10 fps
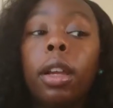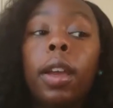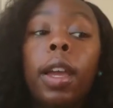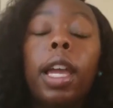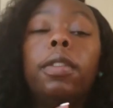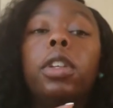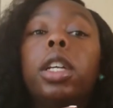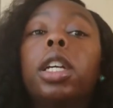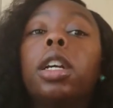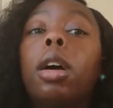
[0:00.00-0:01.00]
If you didn't
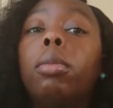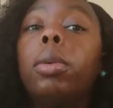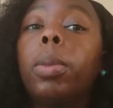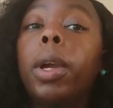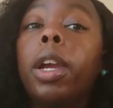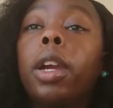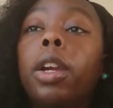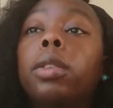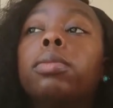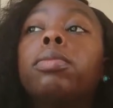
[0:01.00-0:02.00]
come prepared,
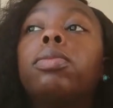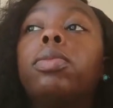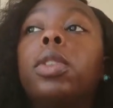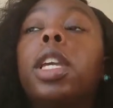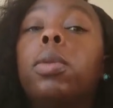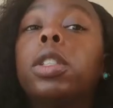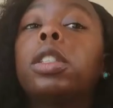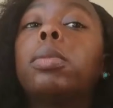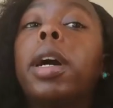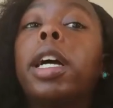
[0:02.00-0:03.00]
get with
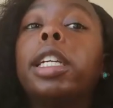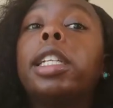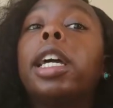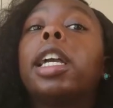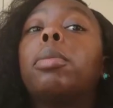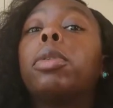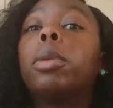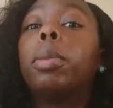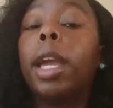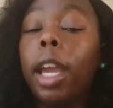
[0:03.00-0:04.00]
somebody that can
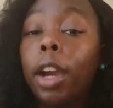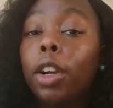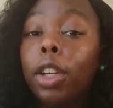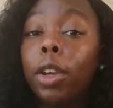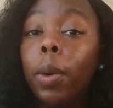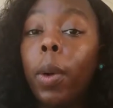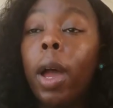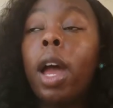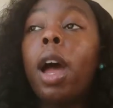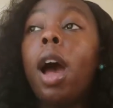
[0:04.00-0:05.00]
prepare you.
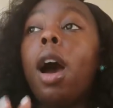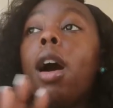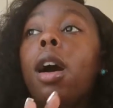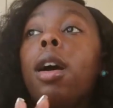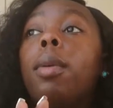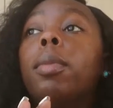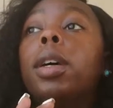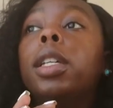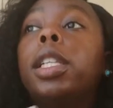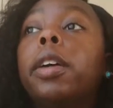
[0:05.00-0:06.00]
Um,
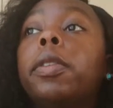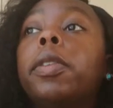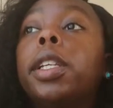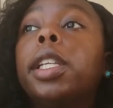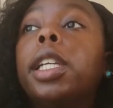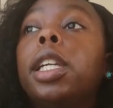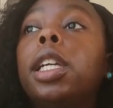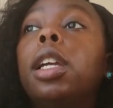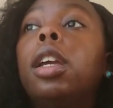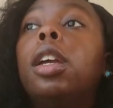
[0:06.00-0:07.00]
definitely
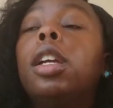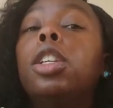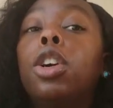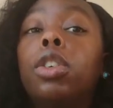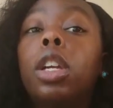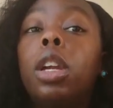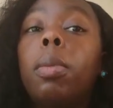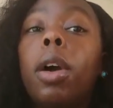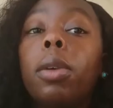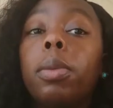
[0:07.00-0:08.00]
know your
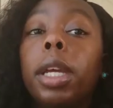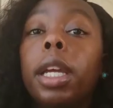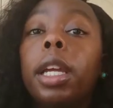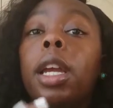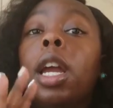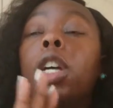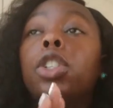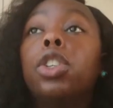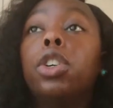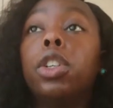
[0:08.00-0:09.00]
department, know
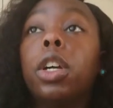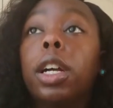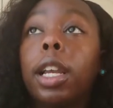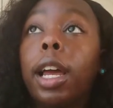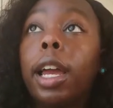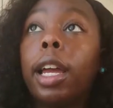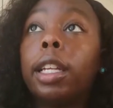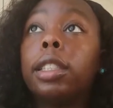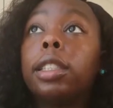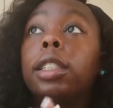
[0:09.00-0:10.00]
your class,
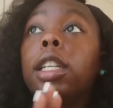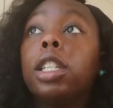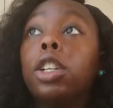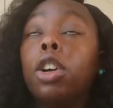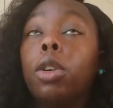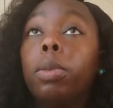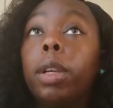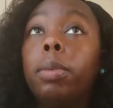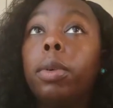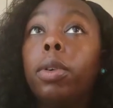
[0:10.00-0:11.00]
get to know
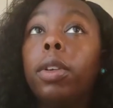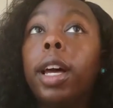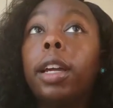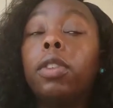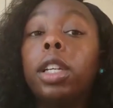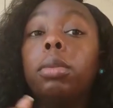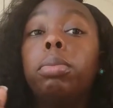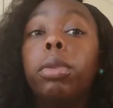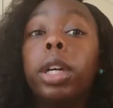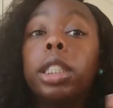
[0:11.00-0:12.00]
people, like really
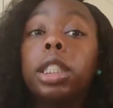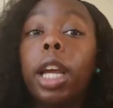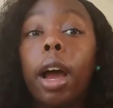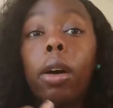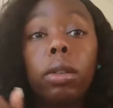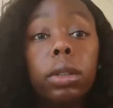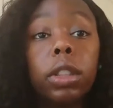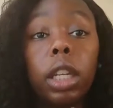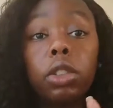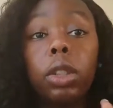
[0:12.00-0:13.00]
branch out so that you
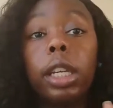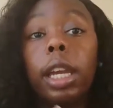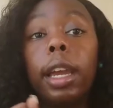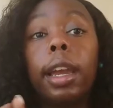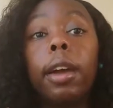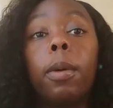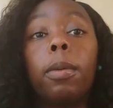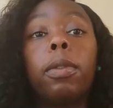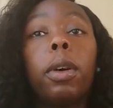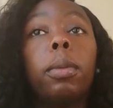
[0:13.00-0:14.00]
can get help from
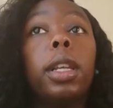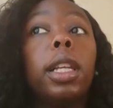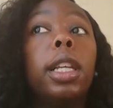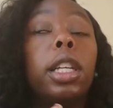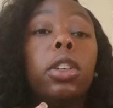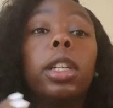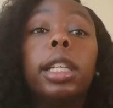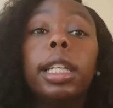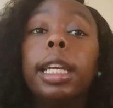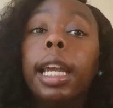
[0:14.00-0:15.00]
literally
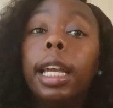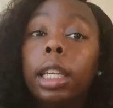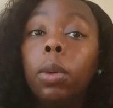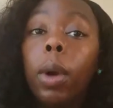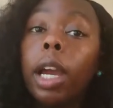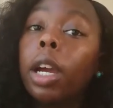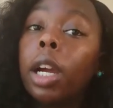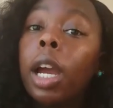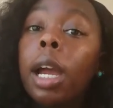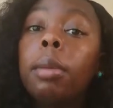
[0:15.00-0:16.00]
anywhere,
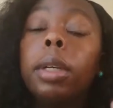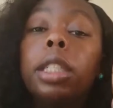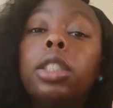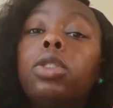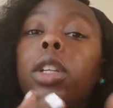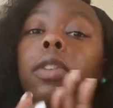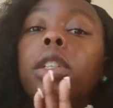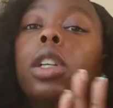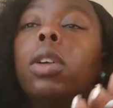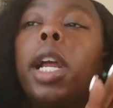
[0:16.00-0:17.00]
because you never know
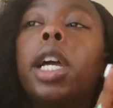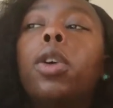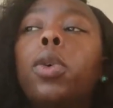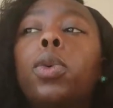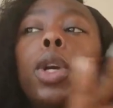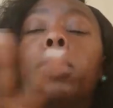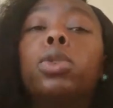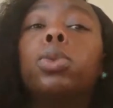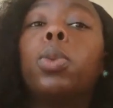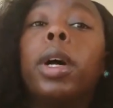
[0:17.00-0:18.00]
like who knows
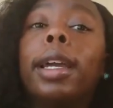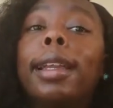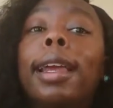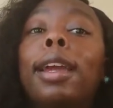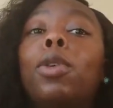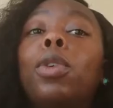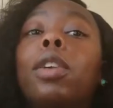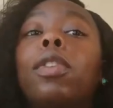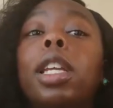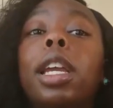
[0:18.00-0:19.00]
what and who can really
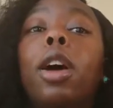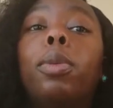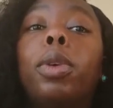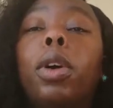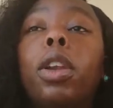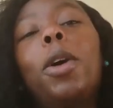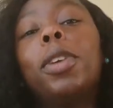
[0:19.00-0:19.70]
help you along the way.